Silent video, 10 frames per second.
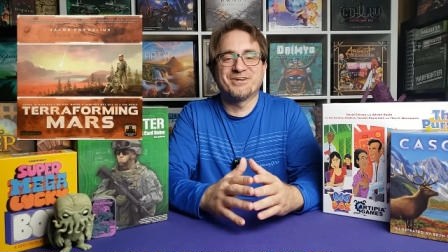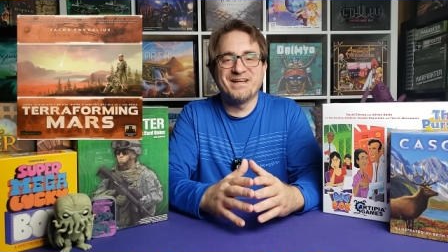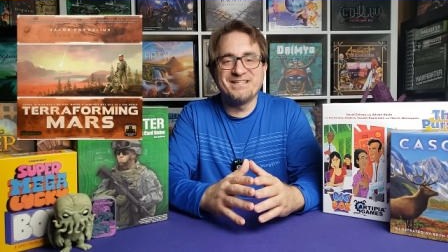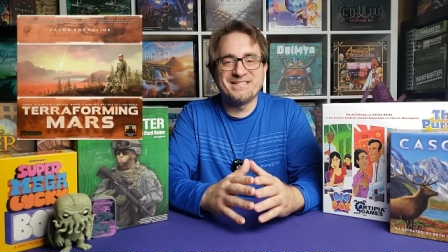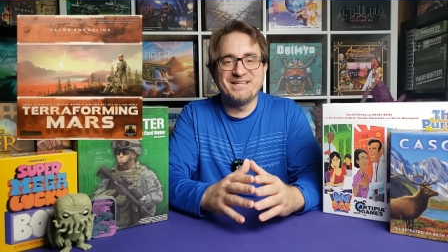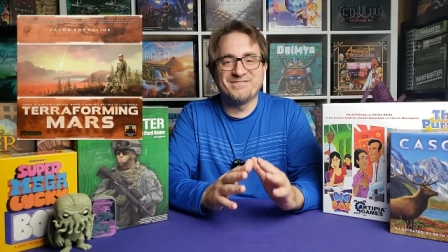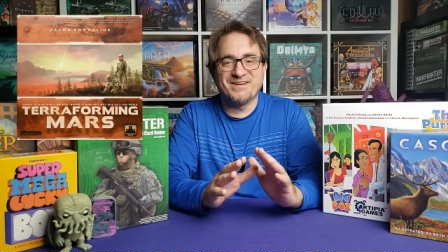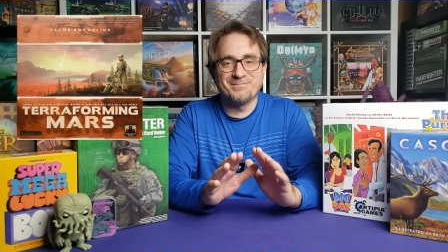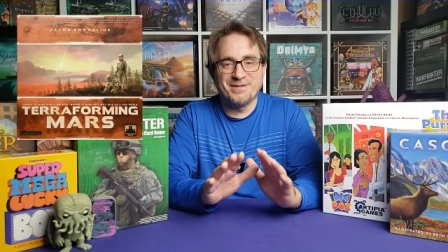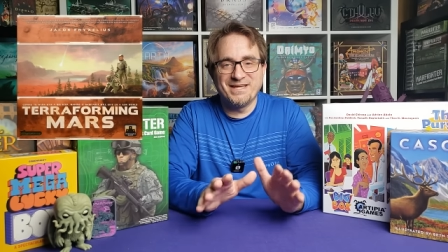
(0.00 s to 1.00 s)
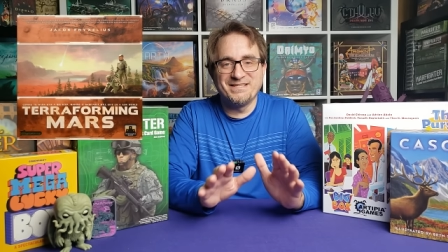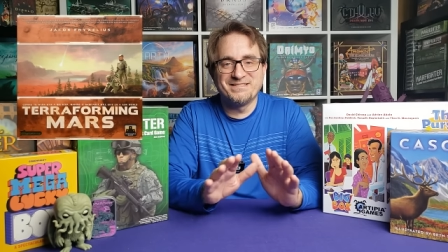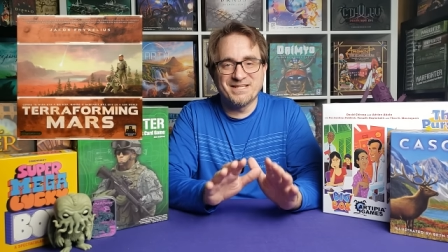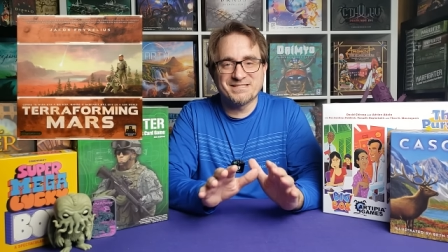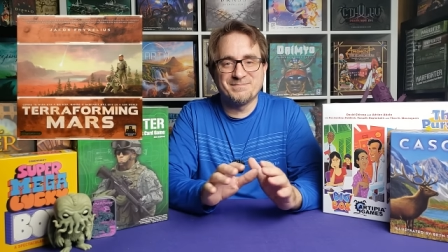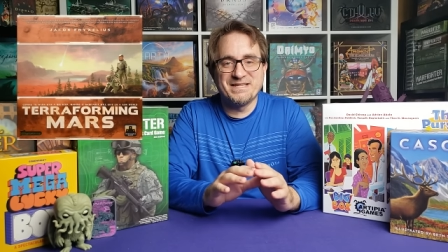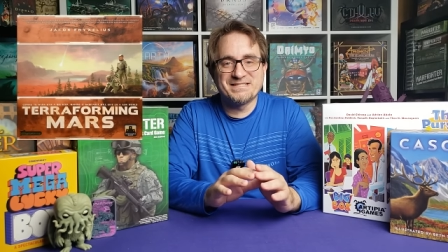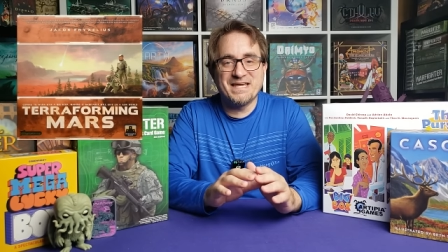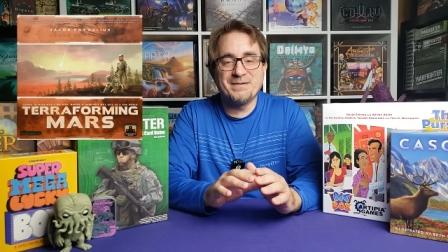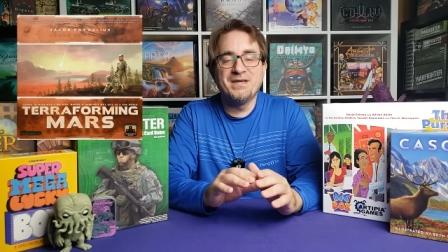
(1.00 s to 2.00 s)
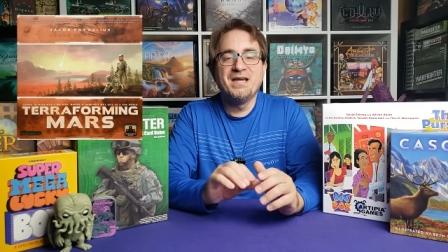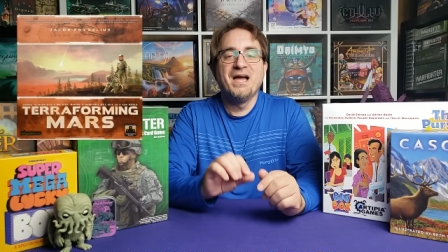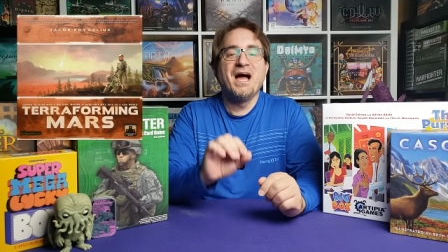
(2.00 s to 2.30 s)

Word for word: crazy if I play just the base game.